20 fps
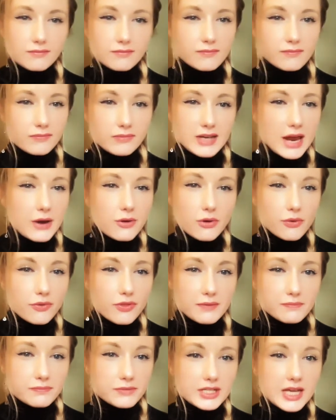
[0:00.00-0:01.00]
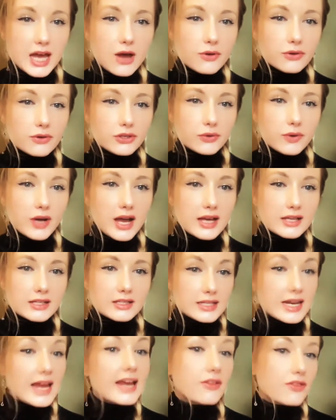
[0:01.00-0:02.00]
narrow them down. You can't
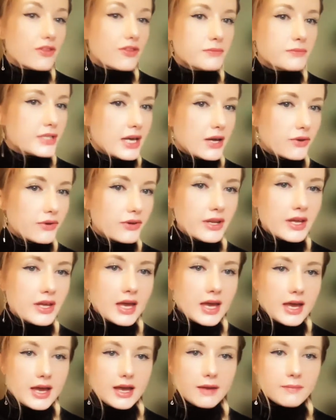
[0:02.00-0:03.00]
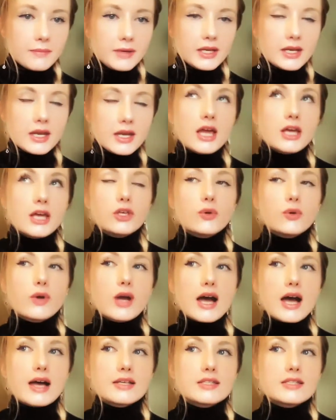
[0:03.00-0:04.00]
nail them down. I mean, you
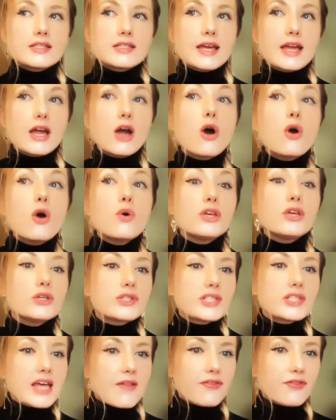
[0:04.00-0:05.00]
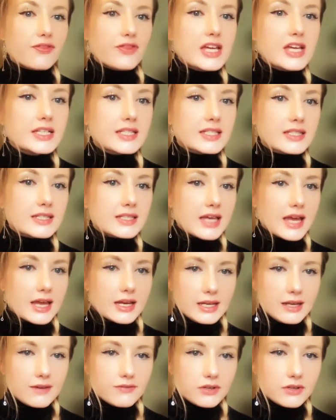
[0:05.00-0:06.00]
can't say, oh, you said this.
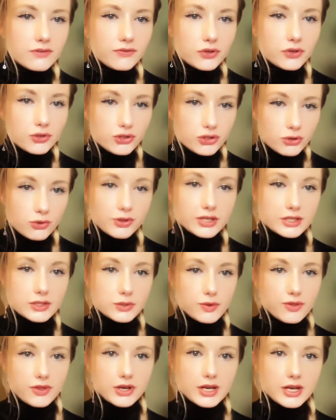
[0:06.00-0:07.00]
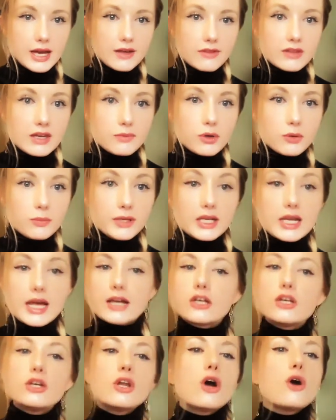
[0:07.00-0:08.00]
And even if you do this with a 9, they will be
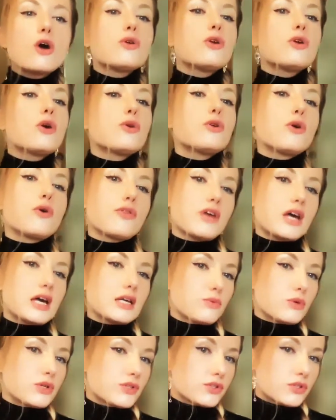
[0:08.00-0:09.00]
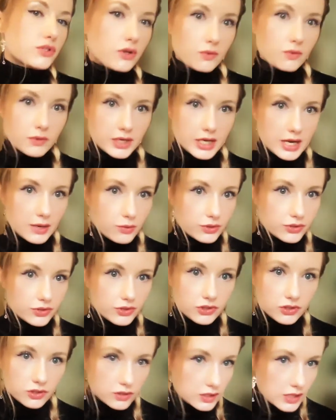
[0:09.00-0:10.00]
like, no, that was not what I
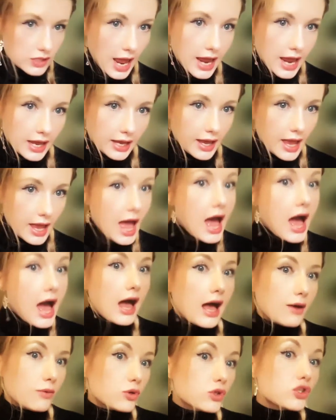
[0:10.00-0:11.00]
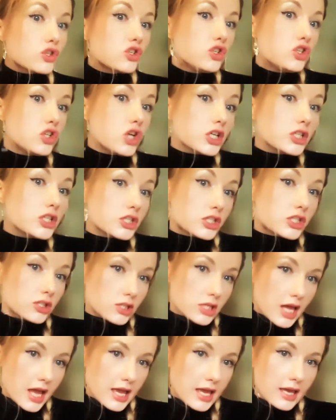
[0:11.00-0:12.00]
was saying. I was just
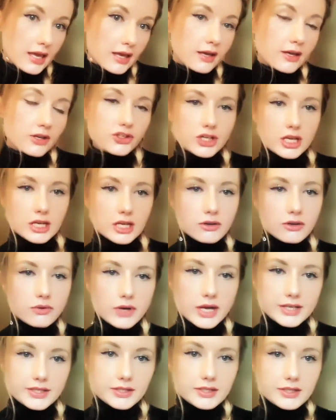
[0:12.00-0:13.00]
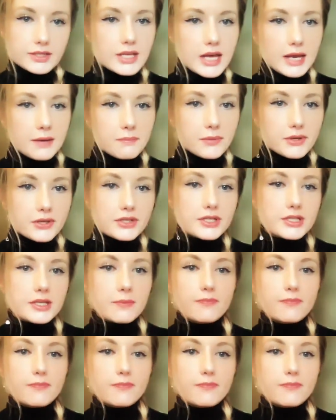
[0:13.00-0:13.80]
saying generalized statement.